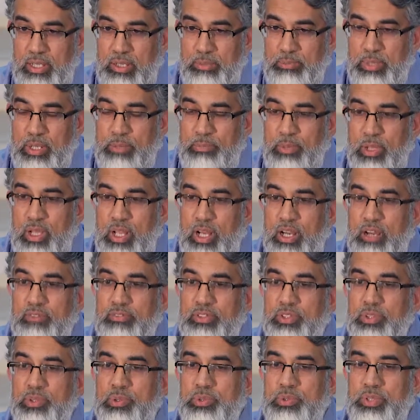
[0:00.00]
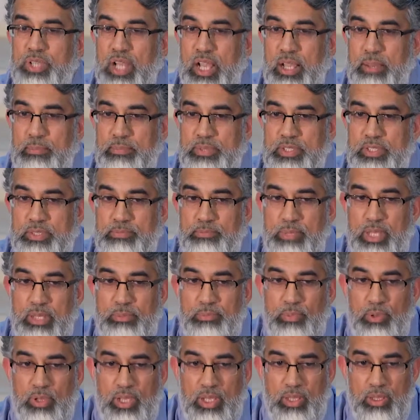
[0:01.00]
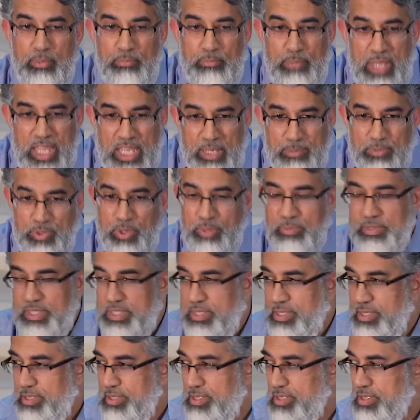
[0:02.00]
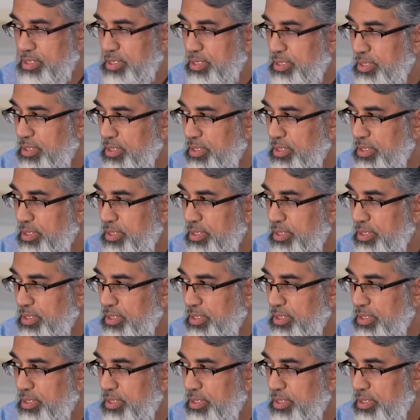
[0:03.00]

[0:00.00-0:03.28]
people are of two types. People make promises,